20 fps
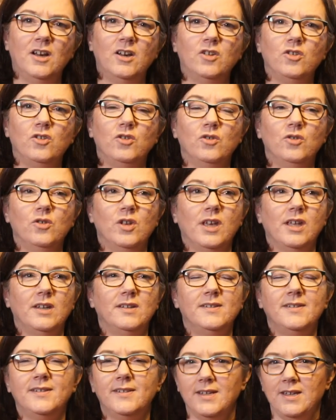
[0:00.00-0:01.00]
you can
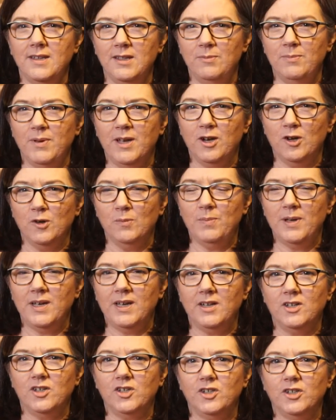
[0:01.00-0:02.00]
see the bigger
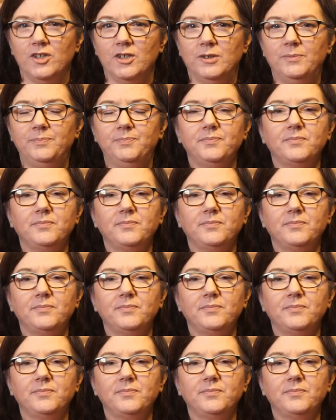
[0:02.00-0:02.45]
picture,